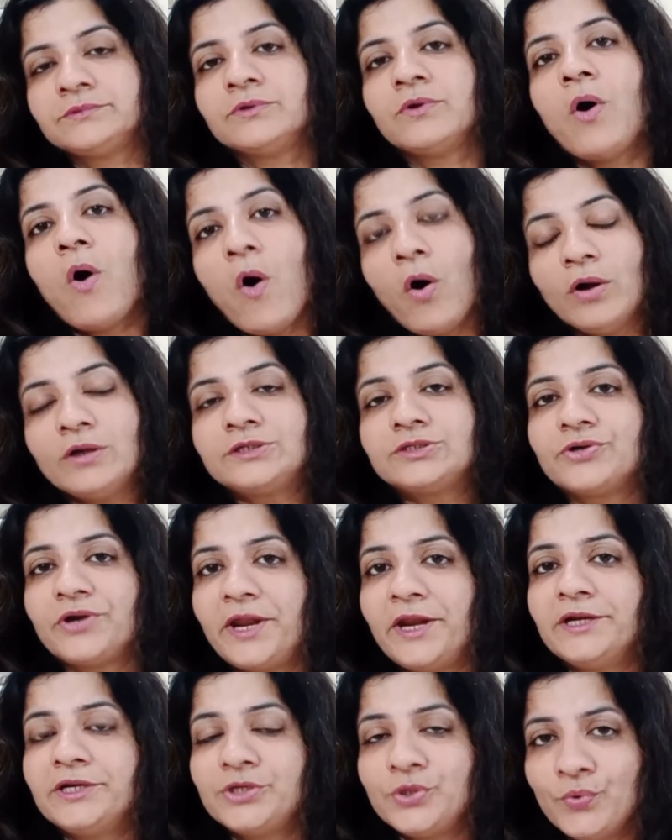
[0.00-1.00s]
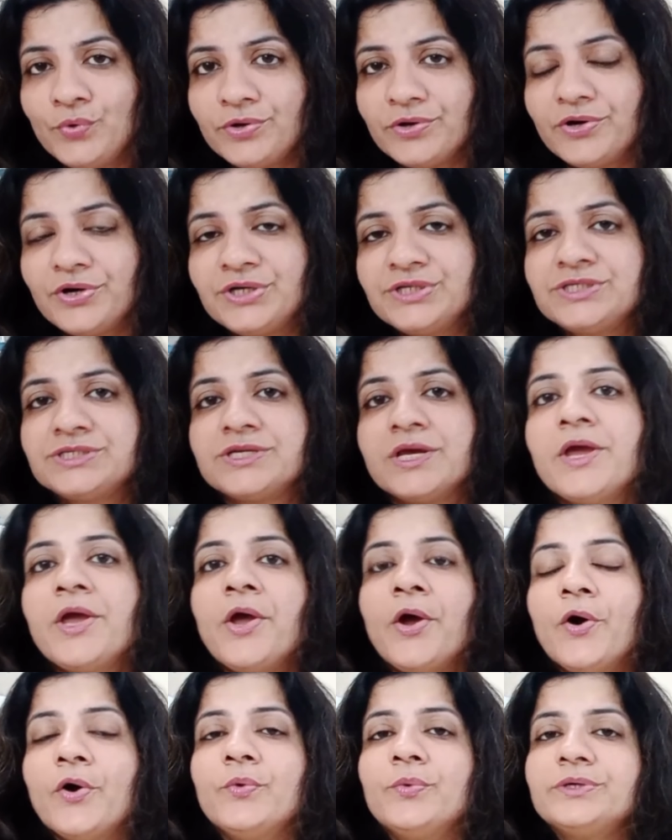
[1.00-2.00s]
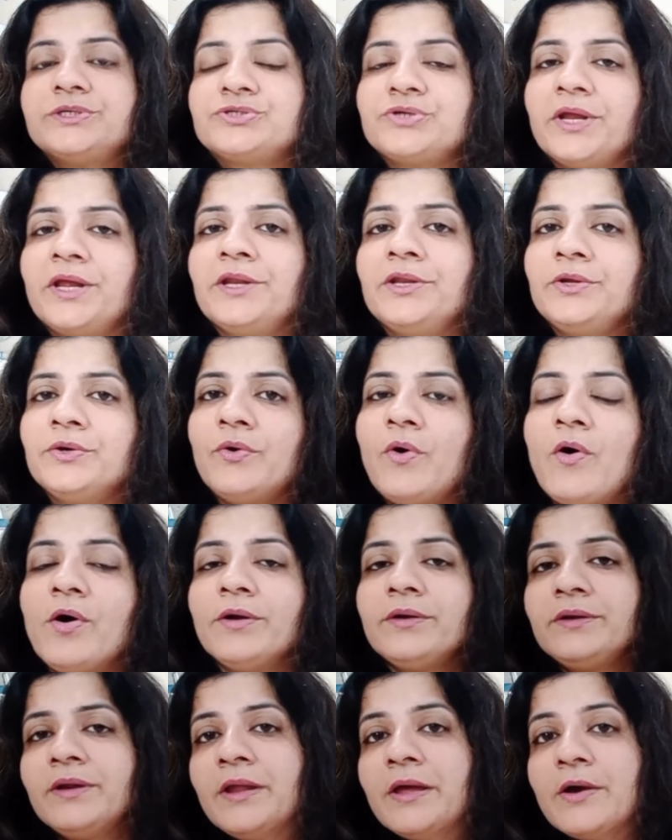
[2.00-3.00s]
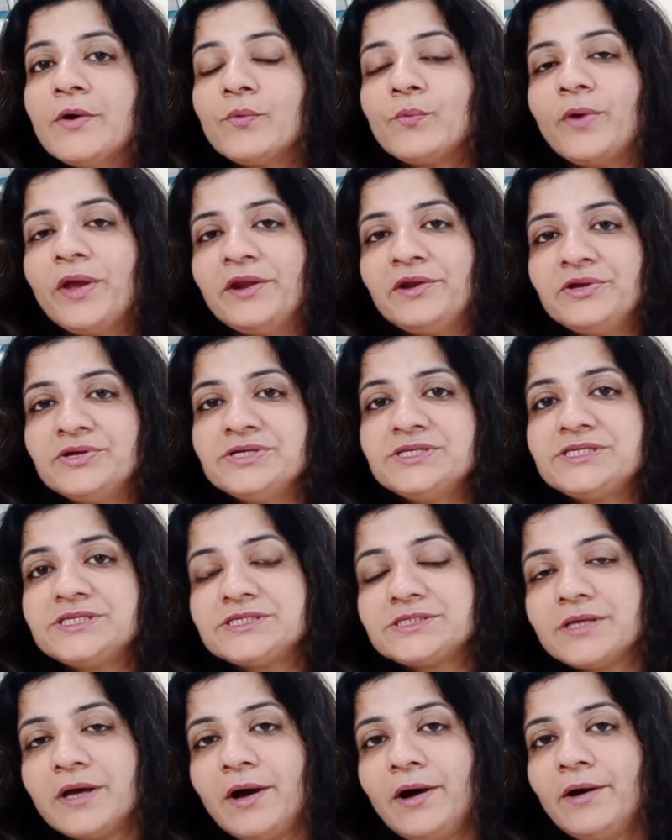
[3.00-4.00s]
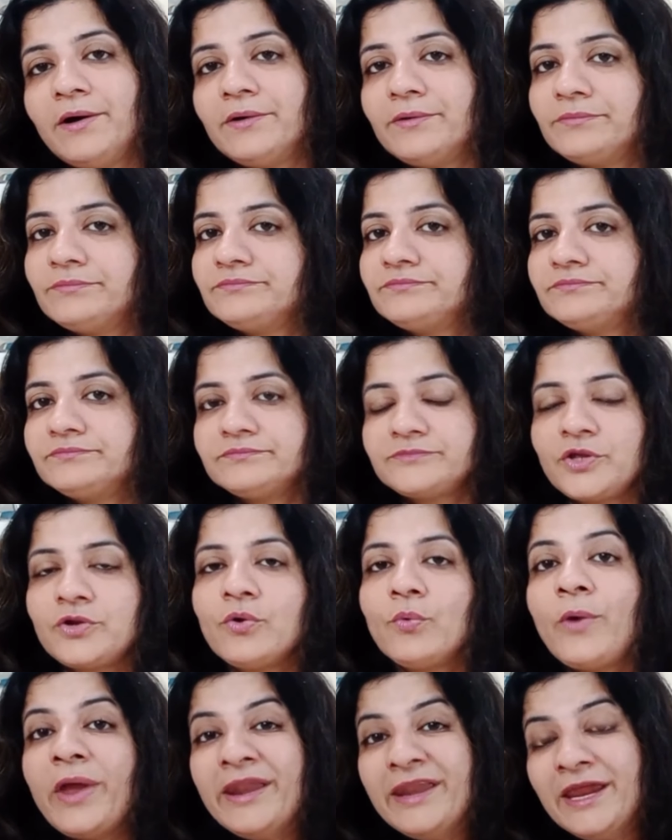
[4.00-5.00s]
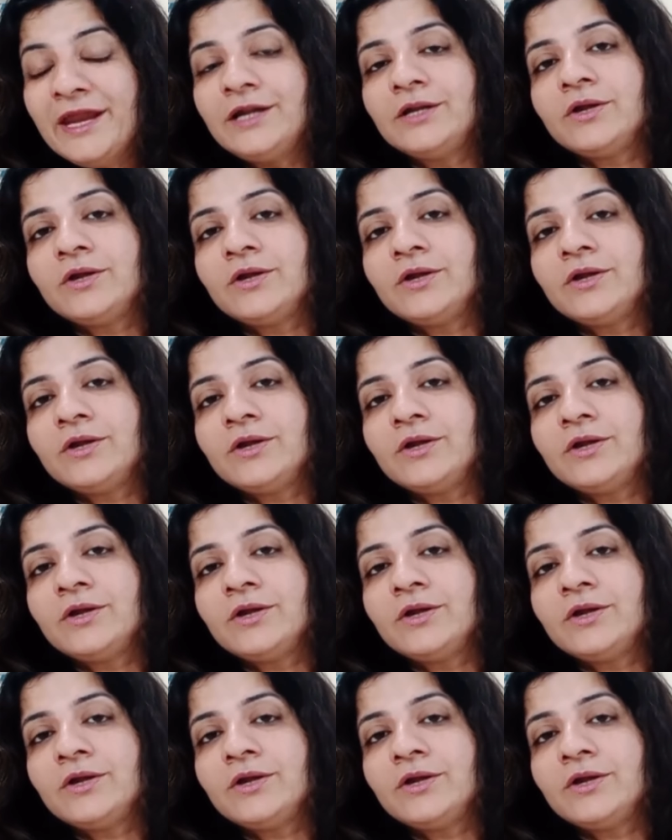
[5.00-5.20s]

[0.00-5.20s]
all trained tutors who would train you on various varied